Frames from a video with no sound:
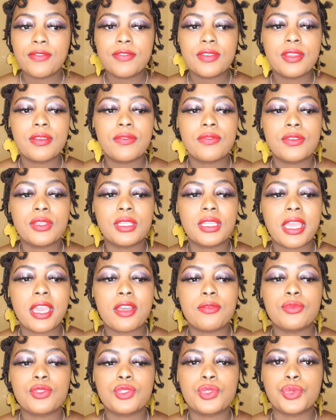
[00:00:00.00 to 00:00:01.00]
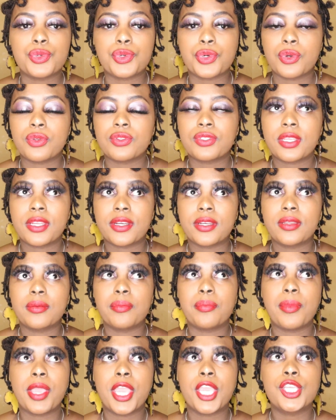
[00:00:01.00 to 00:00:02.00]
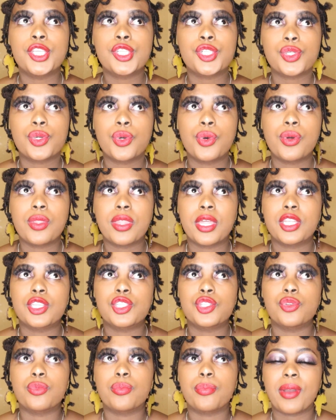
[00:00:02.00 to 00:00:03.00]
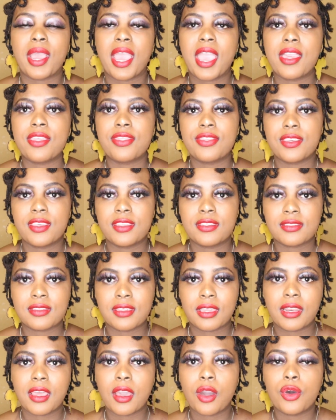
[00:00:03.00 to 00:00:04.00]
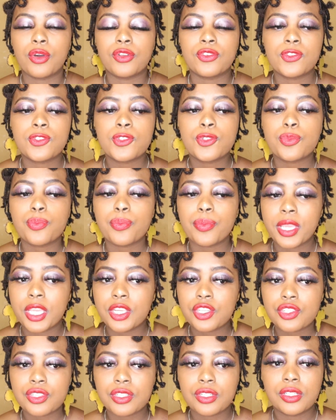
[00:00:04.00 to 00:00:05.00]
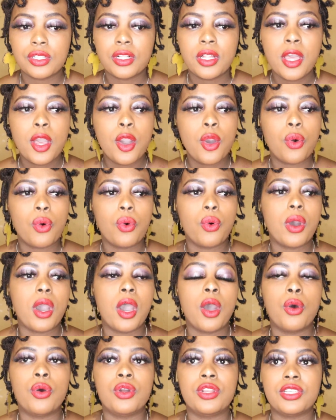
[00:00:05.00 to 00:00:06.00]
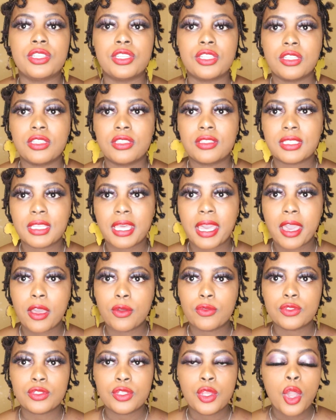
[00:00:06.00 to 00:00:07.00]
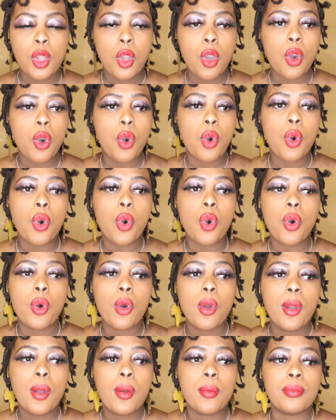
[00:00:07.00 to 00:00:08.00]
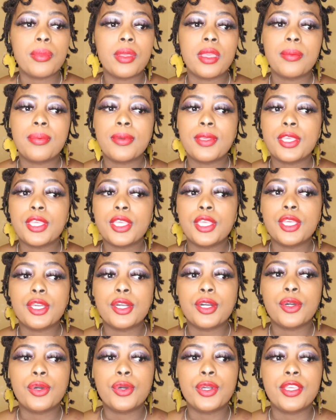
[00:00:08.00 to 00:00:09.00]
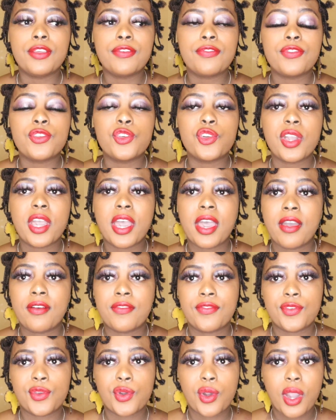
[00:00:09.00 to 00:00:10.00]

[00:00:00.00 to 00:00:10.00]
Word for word: Even if it comes to grocery, make sure that you buy things that are on special or are on discounts, or maybe if you have